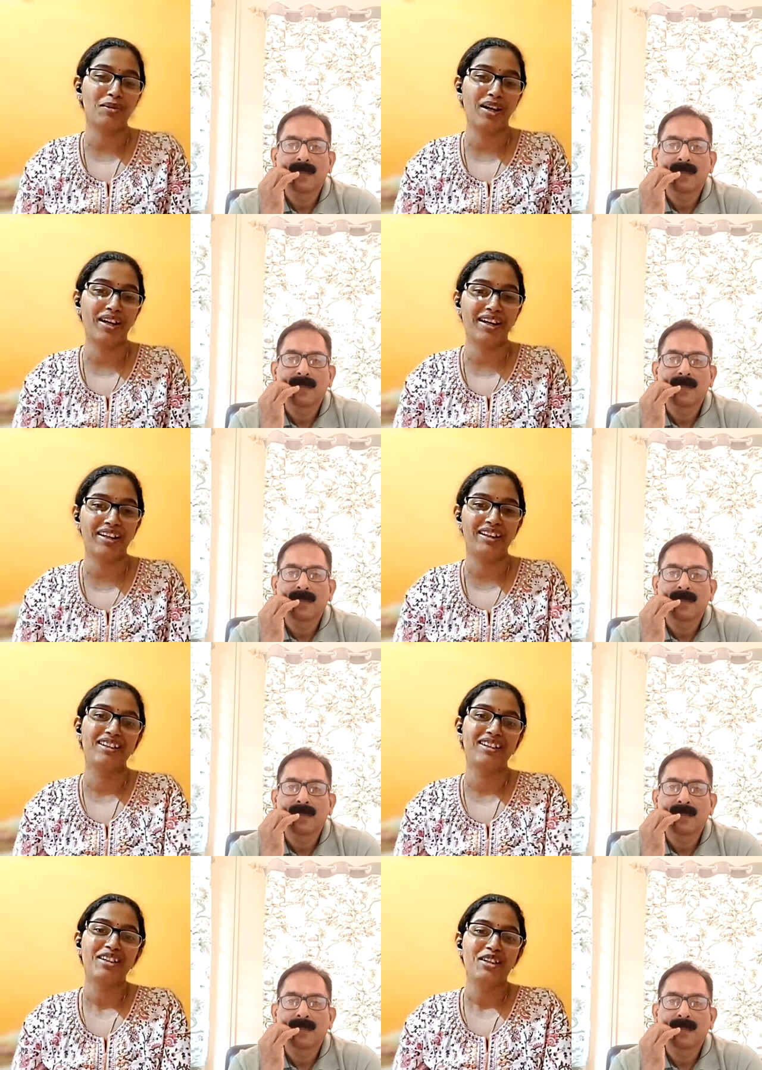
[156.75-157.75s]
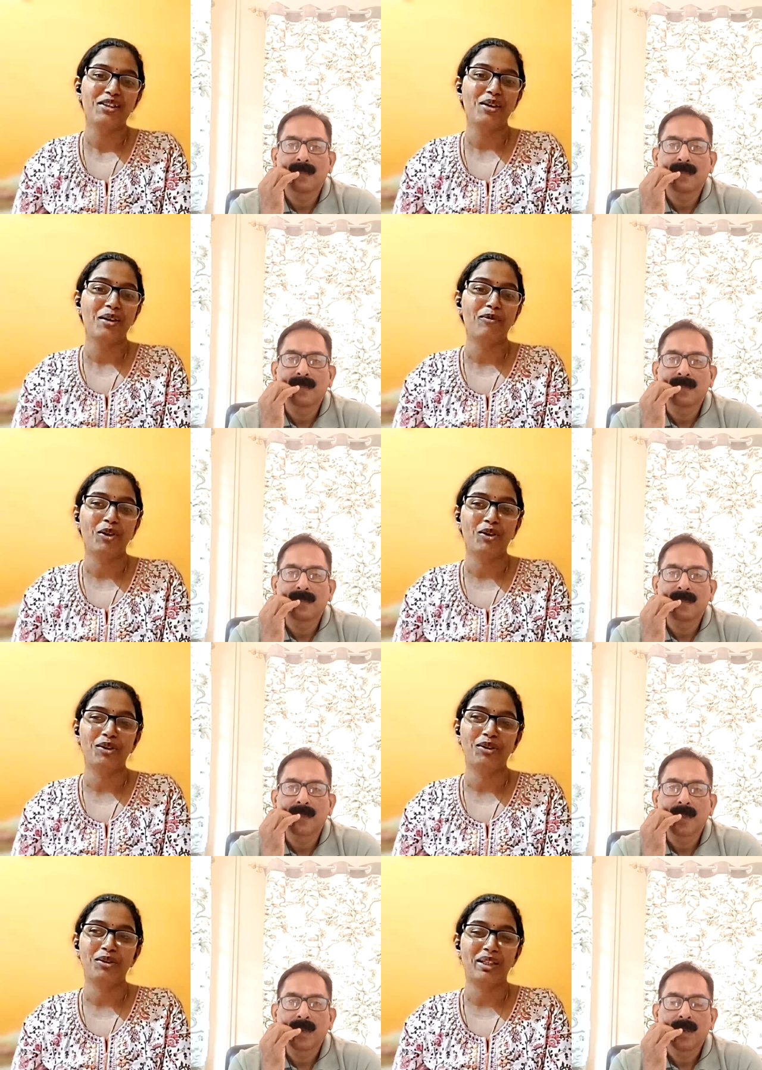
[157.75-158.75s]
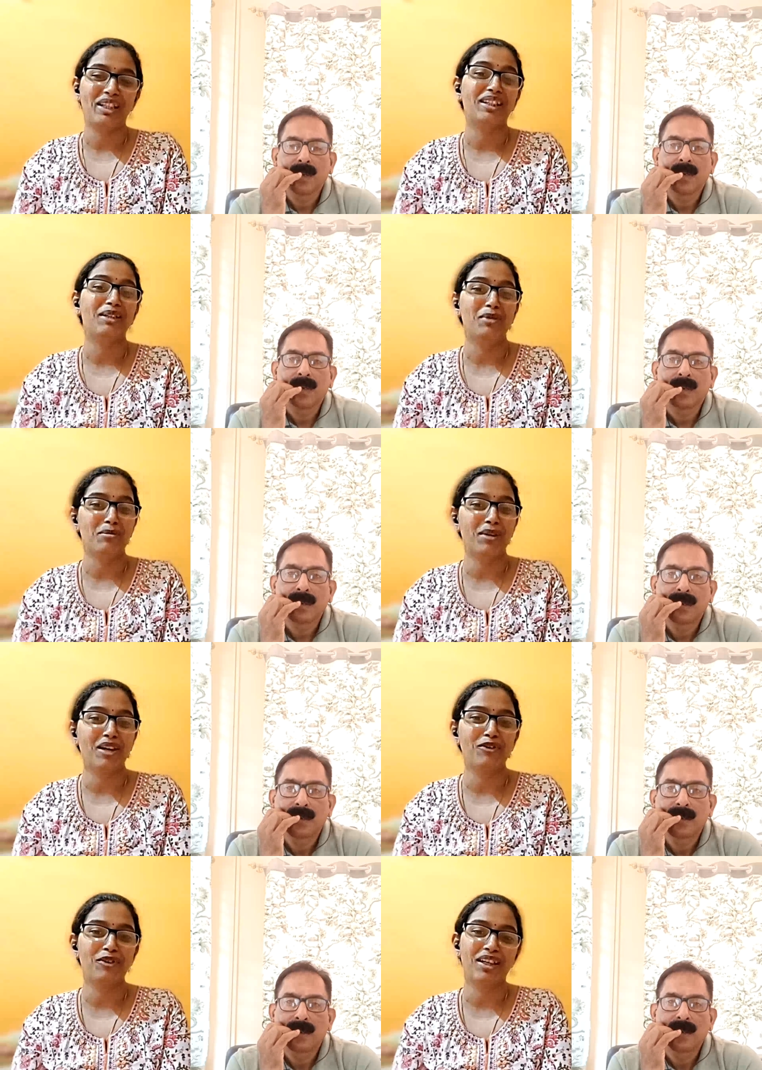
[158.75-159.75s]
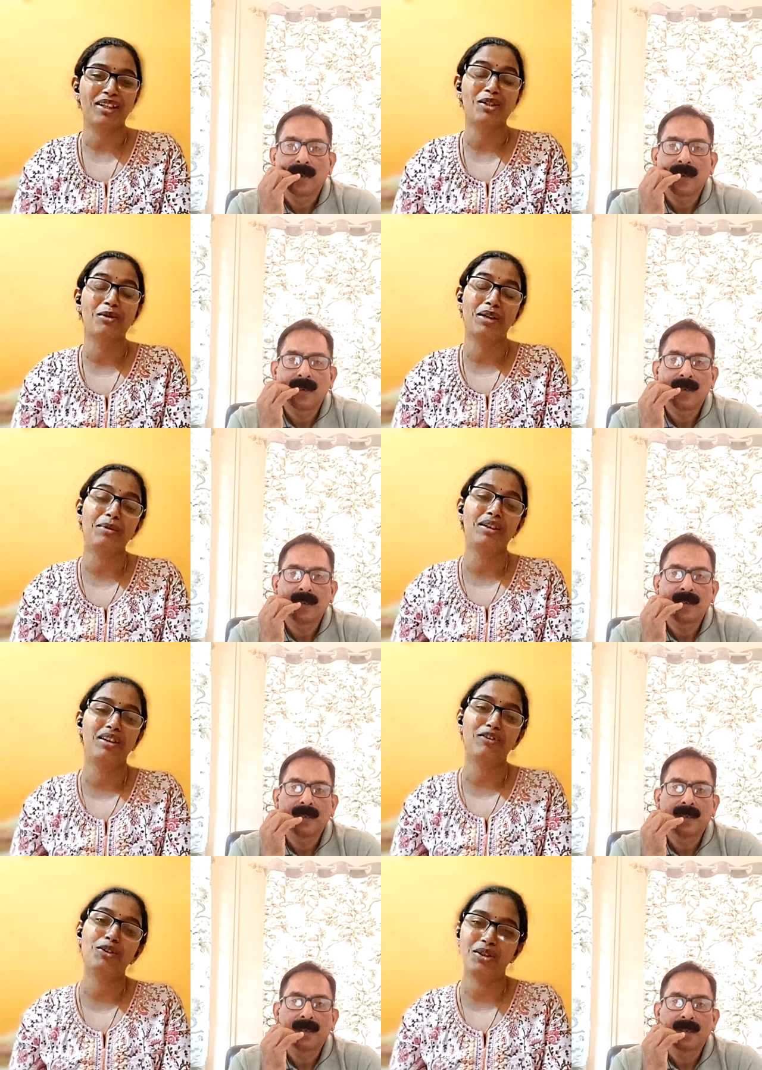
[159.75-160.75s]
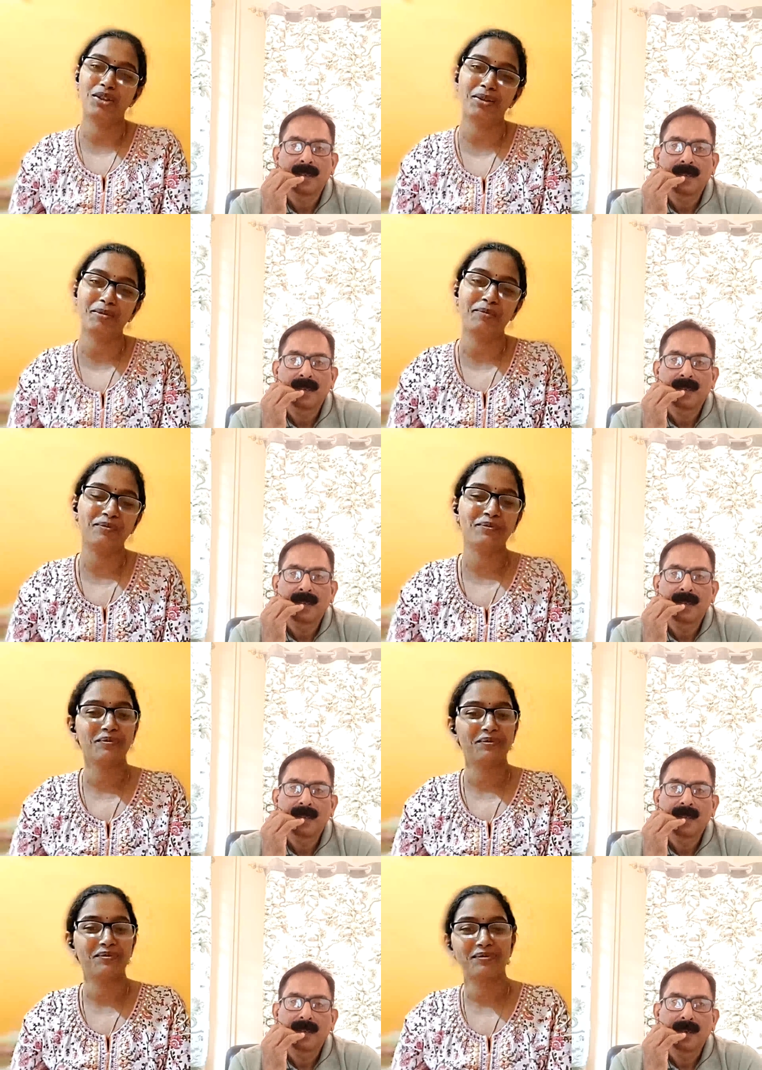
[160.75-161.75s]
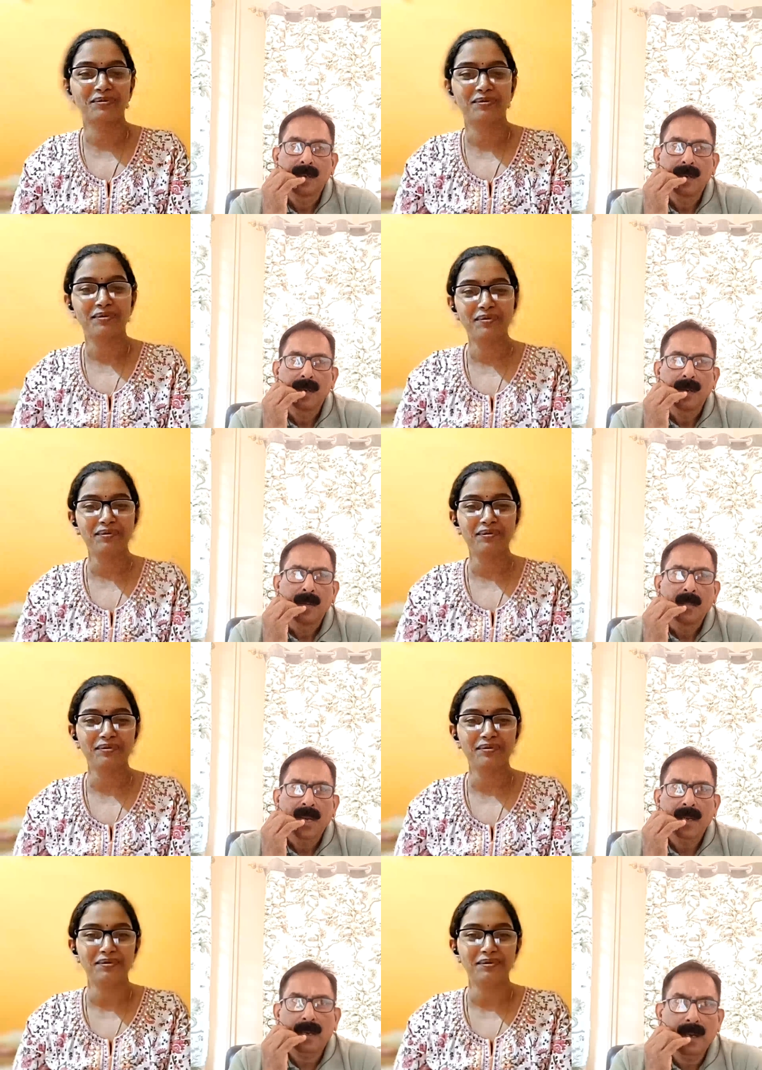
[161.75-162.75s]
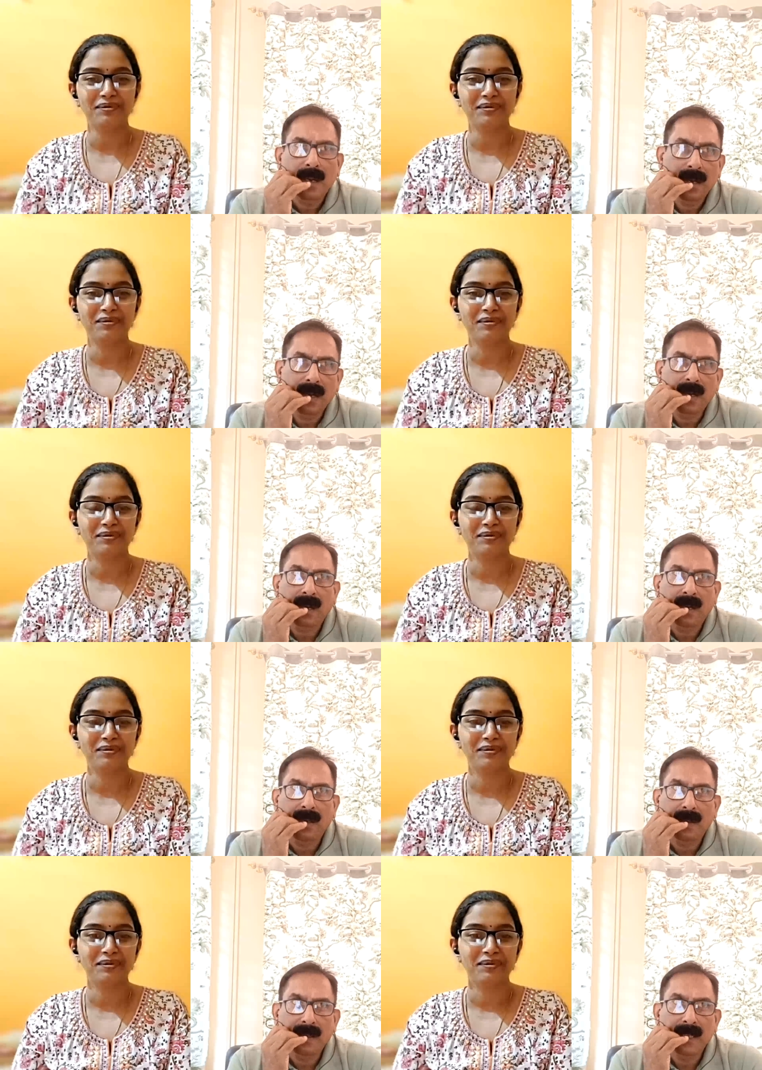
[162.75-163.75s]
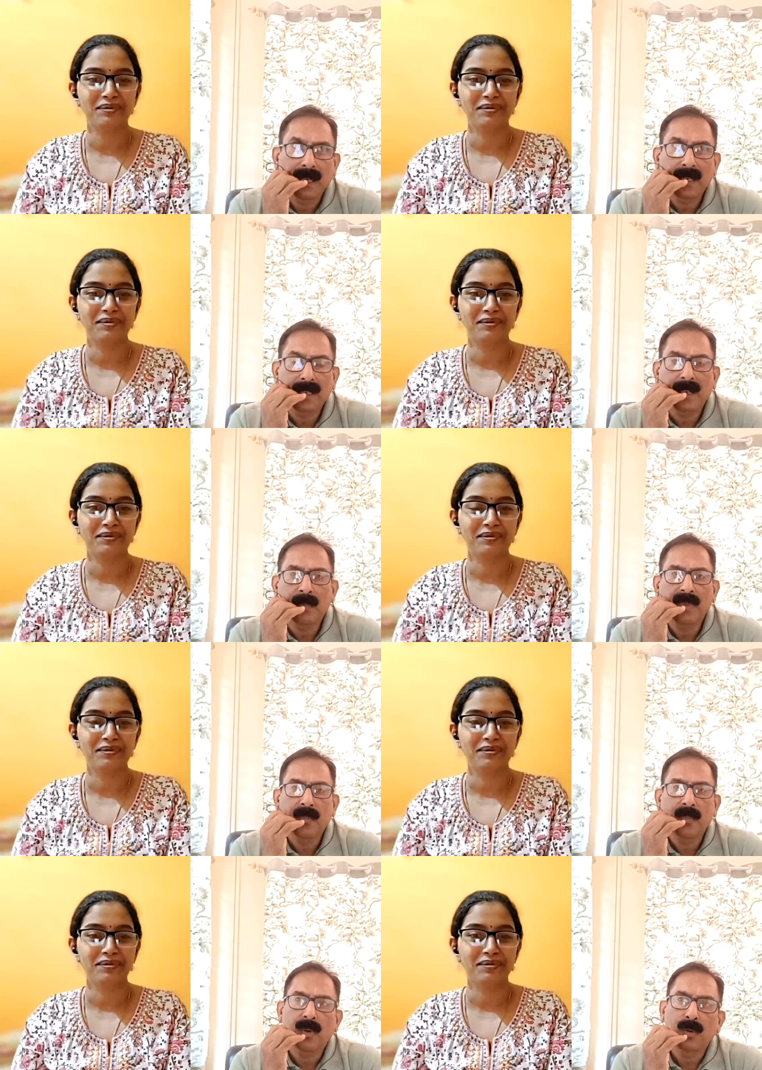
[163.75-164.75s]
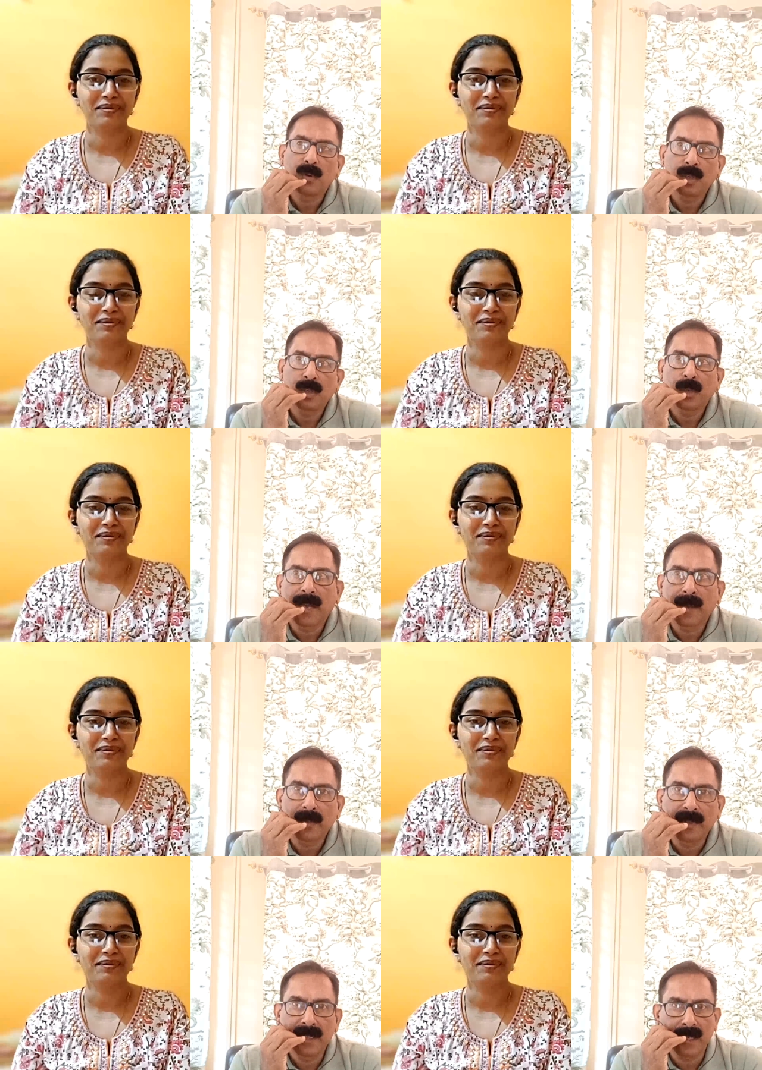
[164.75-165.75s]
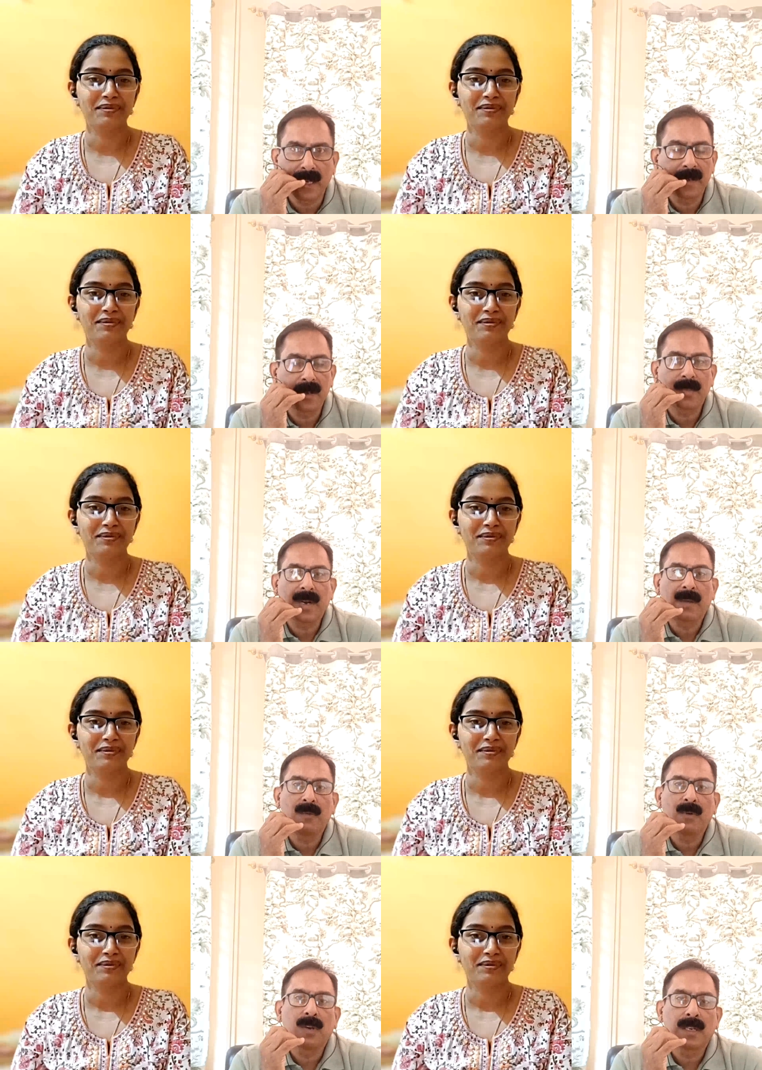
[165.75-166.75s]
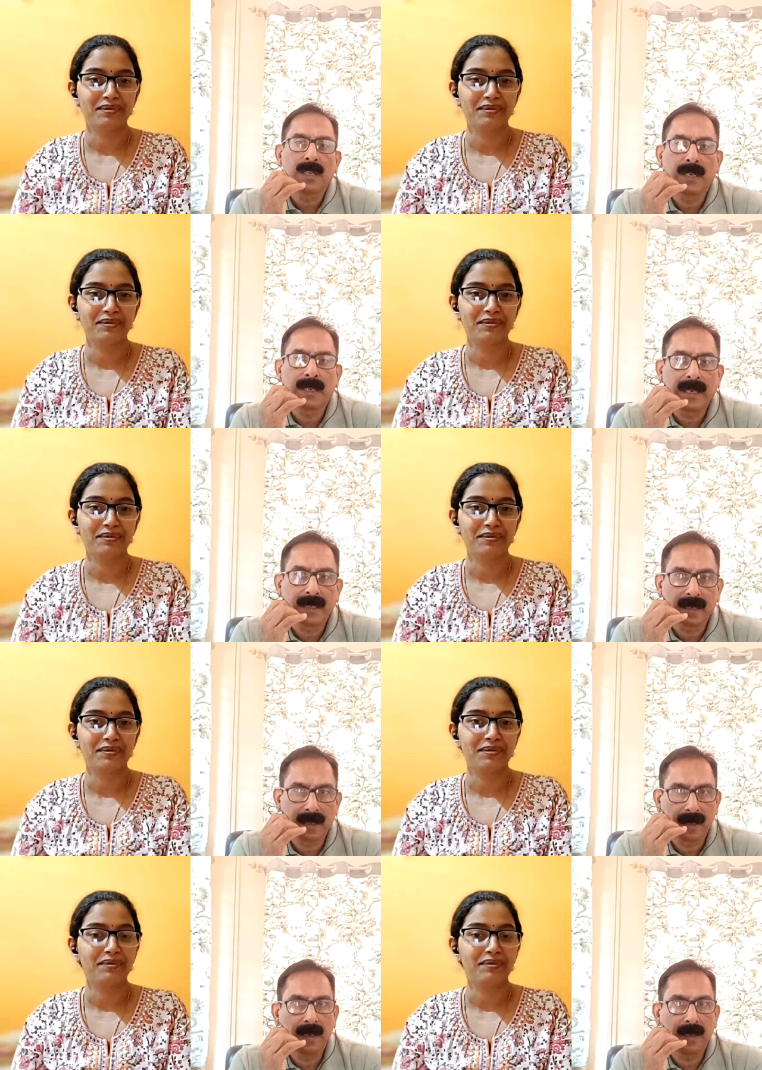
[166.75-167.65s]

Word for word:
Speaker 1: from my end. So I'm not, mentally prepared for that. So maybe in the future.
Speaker 2: But there are some people who also have this kind of trouble when they take